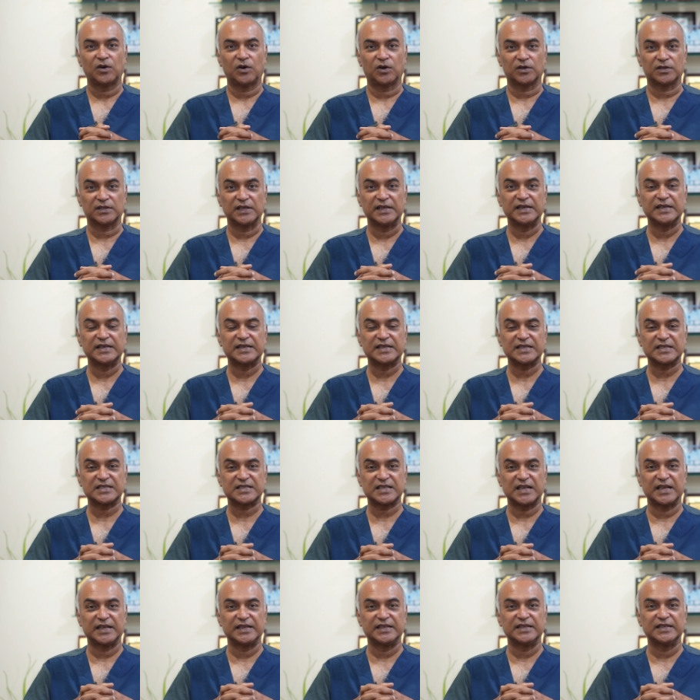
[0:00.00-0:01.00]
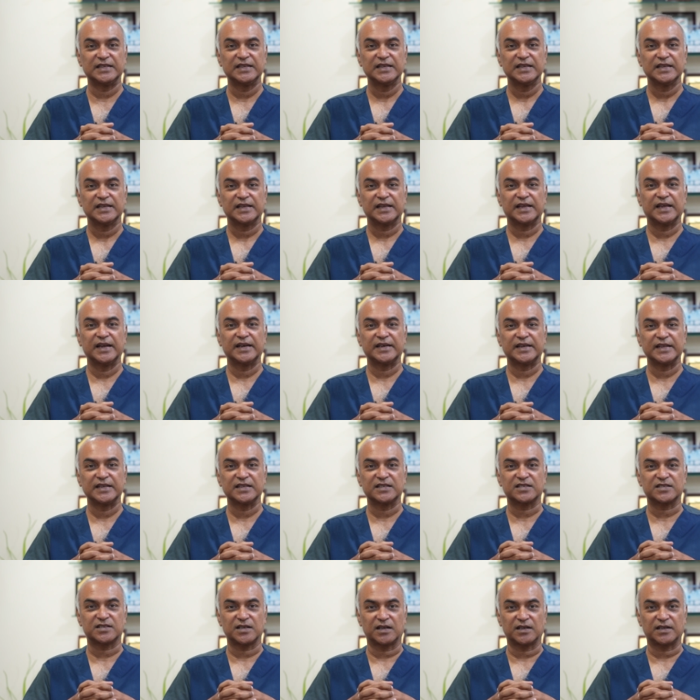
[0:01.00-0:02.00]
or the intestine
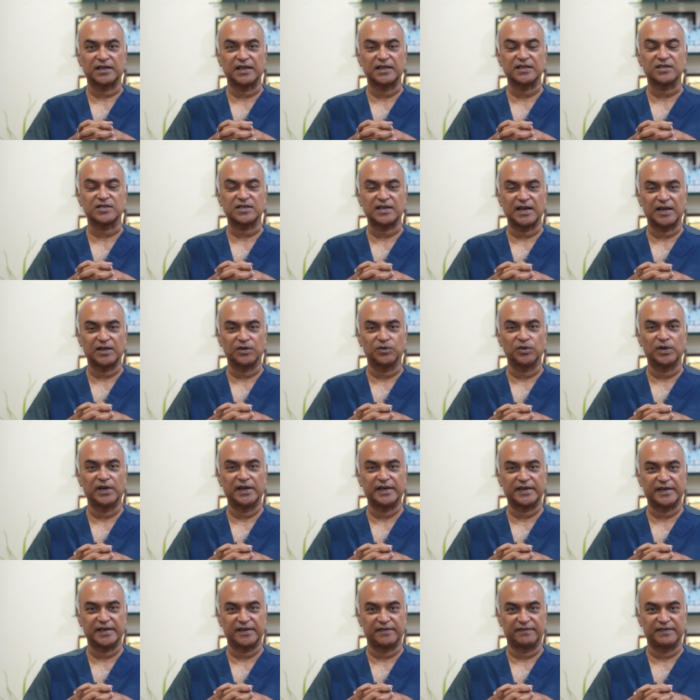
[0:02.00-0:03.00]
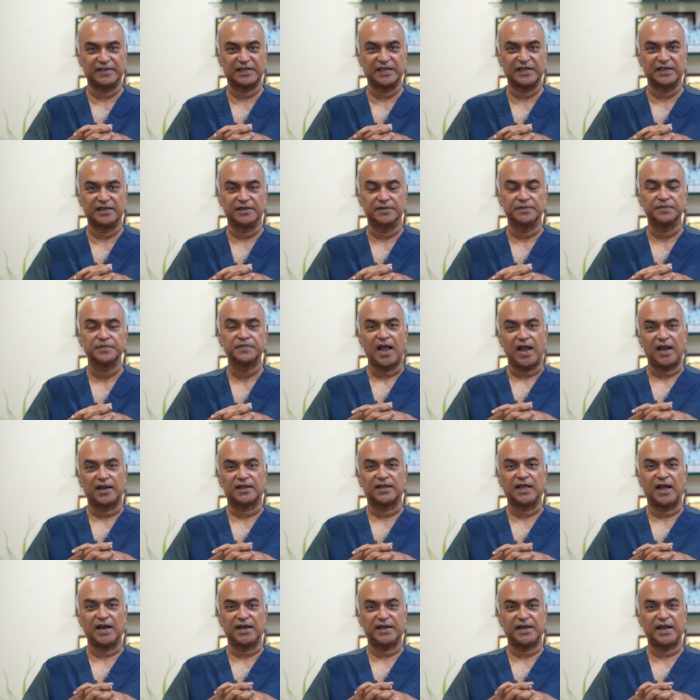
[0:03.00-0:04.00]
getting stuck and strangulated within.
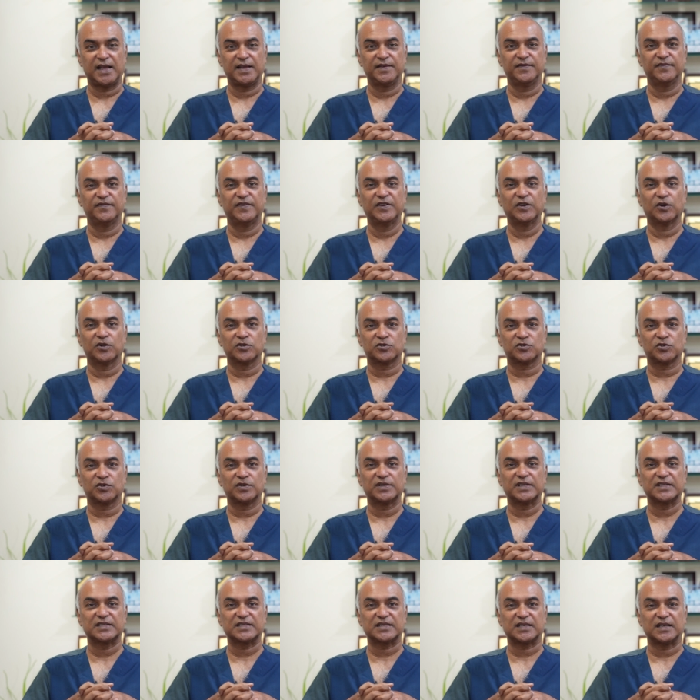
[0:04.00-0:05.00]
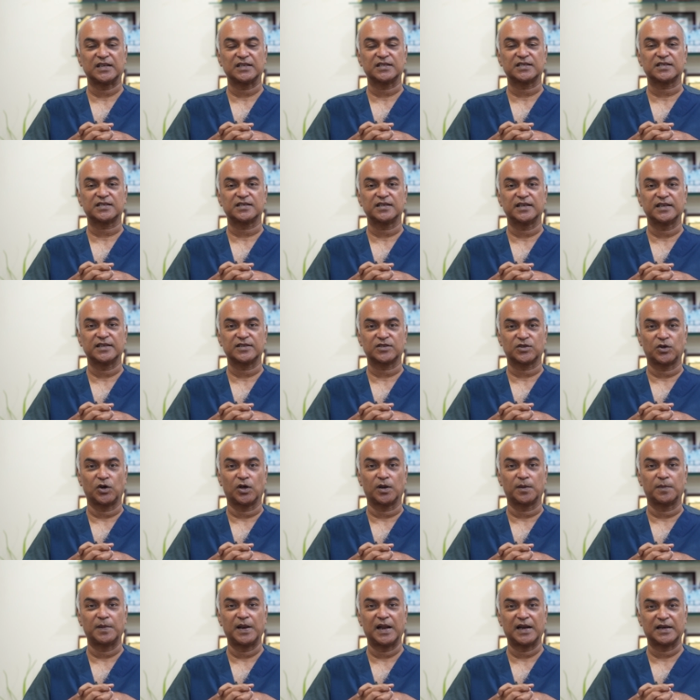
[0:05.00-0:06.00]
At that time, we also discussed his
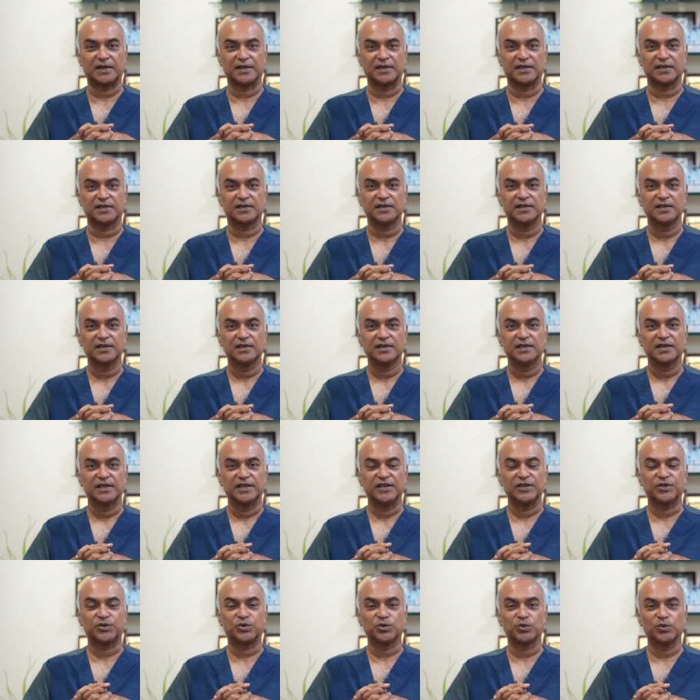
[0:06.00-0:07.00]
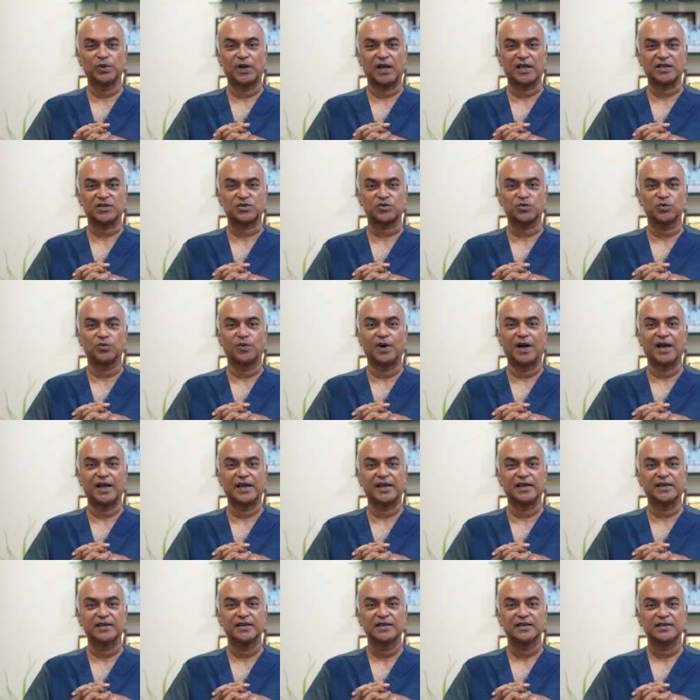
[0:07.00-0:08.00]
gallbladder issue as to
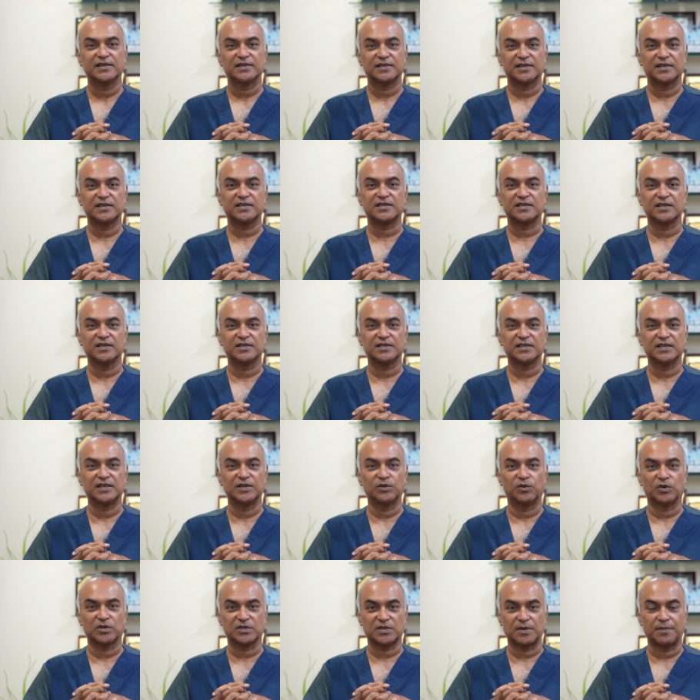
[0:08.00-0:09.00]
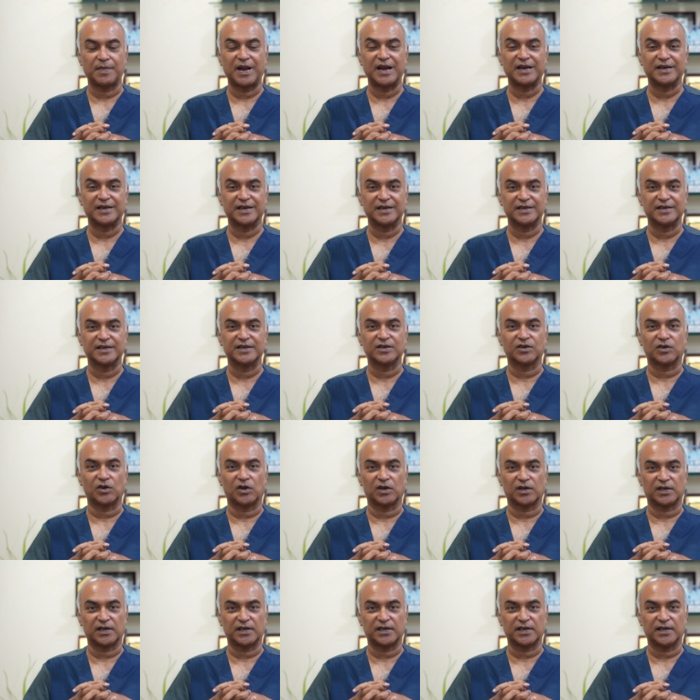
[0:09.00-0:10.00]
why this surgery was abandoned in
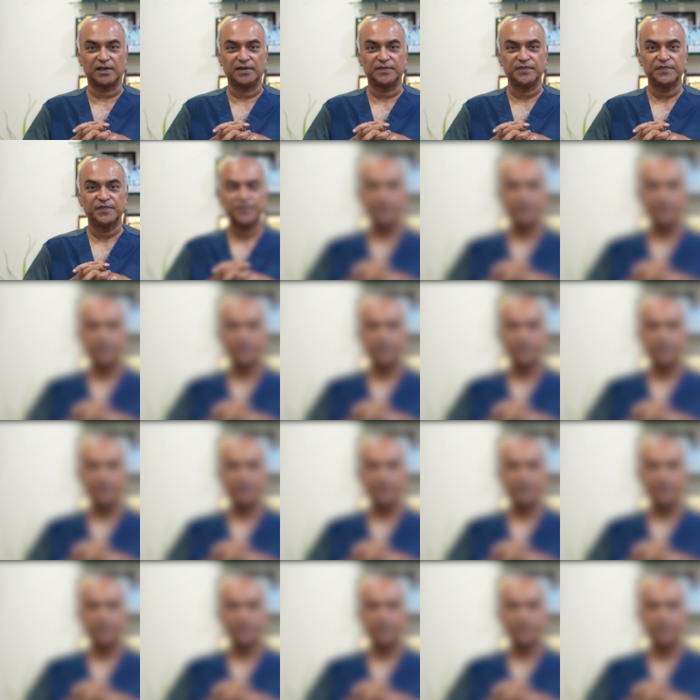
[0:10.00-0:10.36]
Kolkata.